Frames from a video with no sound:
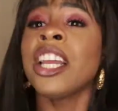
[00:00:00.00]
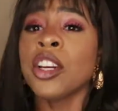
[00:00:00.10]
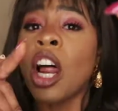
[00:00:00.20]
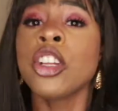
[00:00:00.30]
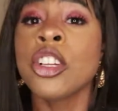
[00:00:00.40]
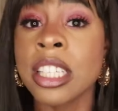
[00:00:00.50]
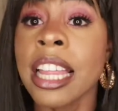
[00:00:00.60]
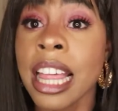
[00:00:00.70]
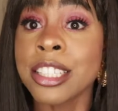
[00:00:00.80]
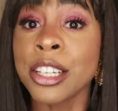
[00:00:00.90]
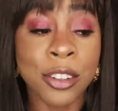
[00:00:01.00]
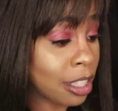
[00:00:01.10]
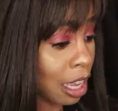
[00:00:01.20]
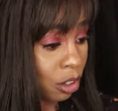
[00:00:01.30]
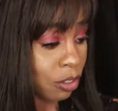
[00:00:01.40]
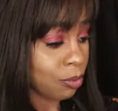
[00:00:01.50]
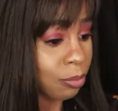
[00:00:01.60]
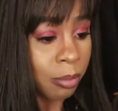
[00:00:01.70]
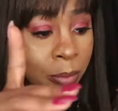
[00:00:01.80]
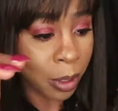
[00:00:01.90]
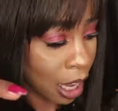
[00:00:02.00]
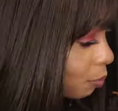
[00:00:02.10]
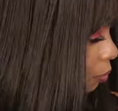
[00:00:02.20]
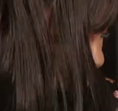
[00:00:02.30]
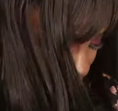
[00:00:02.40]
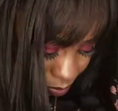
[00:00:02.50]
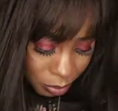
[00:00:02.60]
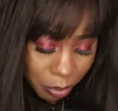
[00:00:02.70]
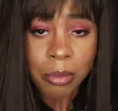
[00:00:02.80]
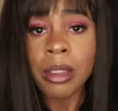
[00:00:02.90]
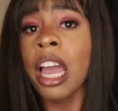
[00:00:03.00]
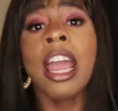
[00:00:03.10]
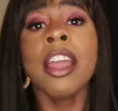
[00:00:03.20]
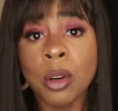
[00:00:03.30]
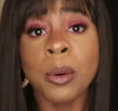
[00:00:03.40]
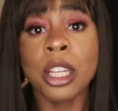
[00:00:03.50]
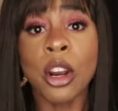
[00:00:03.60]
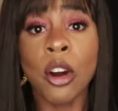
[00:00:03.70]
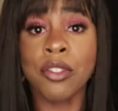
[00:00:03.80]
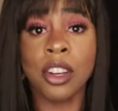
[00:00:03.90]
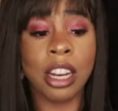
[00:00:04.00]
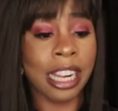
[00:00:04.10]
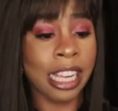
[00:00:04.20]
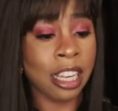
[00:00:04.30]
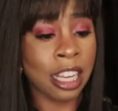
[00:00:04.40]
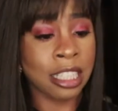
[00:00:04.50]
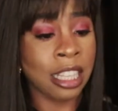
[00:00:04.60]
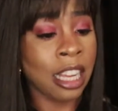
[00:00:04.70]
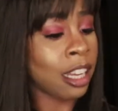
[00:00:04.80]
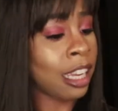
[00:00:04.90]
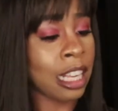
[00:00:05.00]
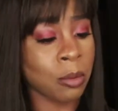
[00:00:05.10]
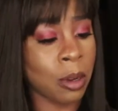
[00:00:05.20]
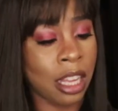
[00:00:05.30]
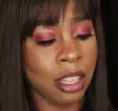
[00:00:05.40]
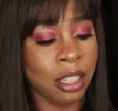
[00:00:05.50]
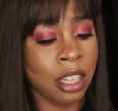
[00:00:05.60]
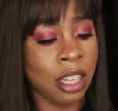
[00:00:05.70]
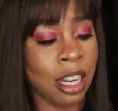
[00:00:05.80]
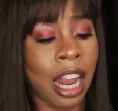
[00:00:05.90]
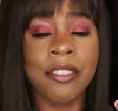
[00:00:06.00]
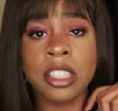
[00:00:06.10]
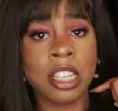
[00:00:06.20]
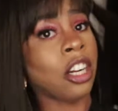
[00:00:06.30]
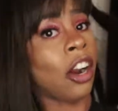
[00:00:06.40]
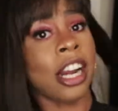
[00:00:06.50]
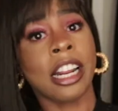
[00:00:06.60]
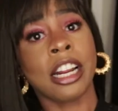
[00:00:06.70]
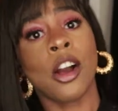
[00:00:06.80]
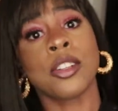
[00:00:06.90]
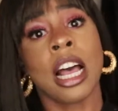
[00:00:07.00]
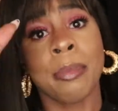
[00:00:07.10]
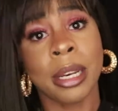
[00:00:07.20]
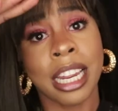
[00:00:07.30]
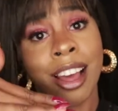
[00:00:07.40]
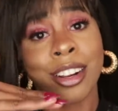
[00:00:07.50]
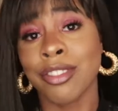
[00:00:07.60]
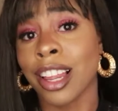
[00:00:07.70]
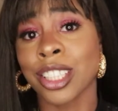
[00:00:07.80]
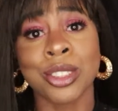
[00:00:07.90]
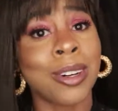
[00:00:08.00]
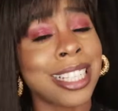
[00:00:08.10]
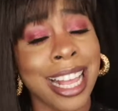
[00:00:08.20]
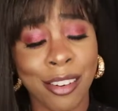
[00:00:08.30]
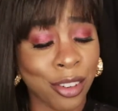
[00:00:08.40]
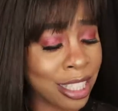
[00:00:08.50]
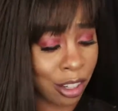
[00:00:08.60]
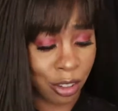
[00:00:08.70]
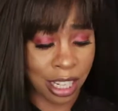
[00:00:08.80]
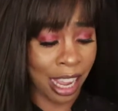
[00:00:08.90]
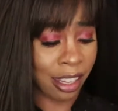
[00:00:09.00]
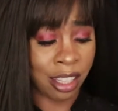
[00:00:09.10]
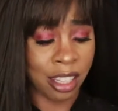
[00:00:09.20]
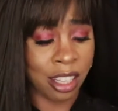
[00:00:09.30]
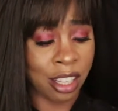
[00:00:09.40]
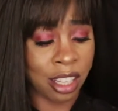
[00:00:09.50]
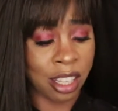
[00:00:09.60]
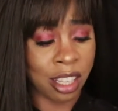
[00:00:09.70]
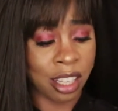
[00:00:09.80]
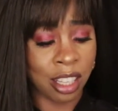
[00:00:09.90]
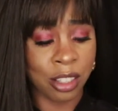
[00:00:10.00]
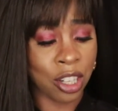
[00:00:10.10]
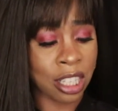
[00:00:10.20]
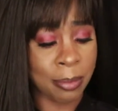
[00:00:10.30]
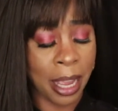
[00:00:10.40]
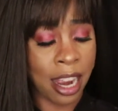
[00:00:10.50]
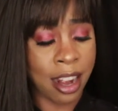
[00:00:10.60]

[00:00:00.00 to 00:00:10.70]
You know, you say that to yourself, okay? Even when you don't feel like it, because guess what? Life is a journey and it goes up and down. It fluctuates every single day. Trust me, I